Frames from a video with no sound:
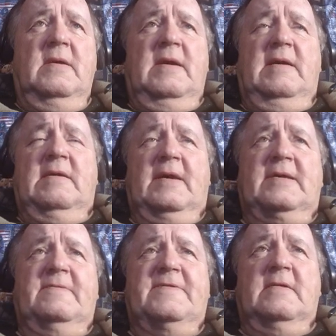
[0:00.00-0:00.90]
And
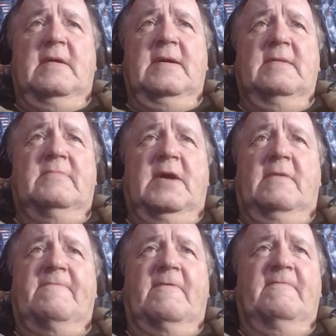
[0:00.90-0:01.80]
like I said, I am
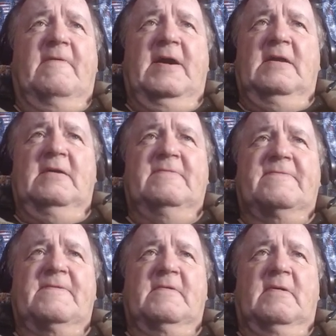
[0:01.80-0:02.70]
not for
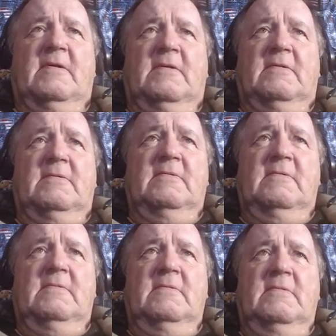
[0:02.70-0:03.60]
violence at all.
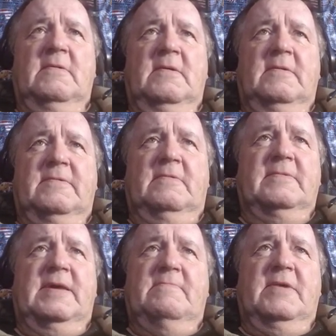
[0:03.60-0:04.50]

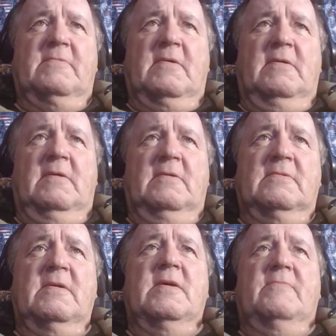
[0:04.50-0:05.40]
Don't get me wrong,
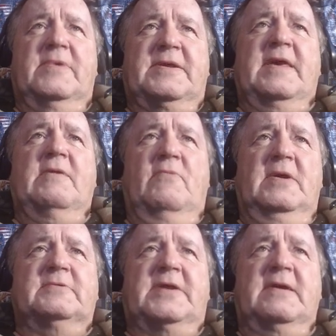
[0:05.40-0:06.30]
but they
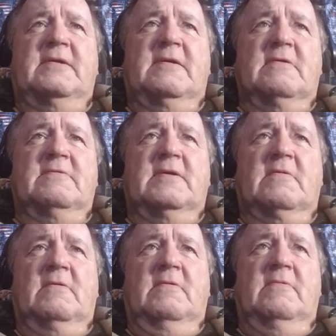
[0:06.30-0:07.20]
will take care of
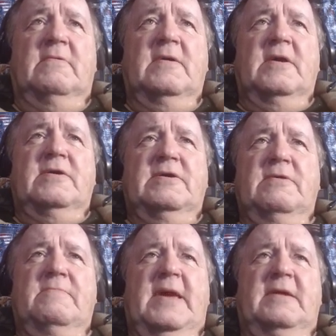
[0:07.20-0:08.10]
their own.
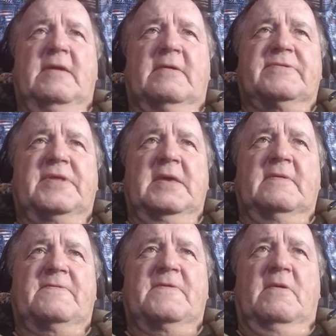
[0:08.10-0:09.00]
You may not
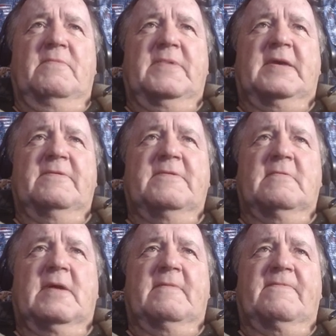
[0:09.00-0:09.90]
think so because you're
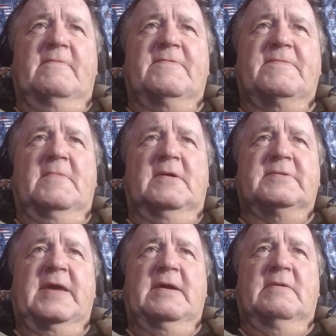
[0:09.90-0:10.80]
not from a small
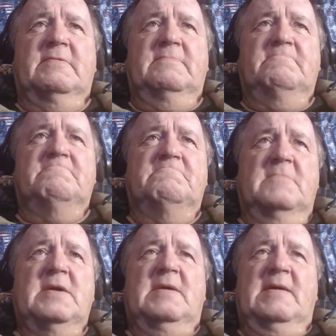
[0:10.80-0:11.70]
town.
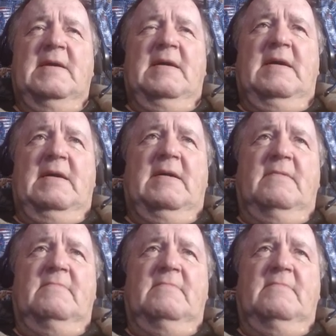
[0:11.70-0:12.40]
Uh,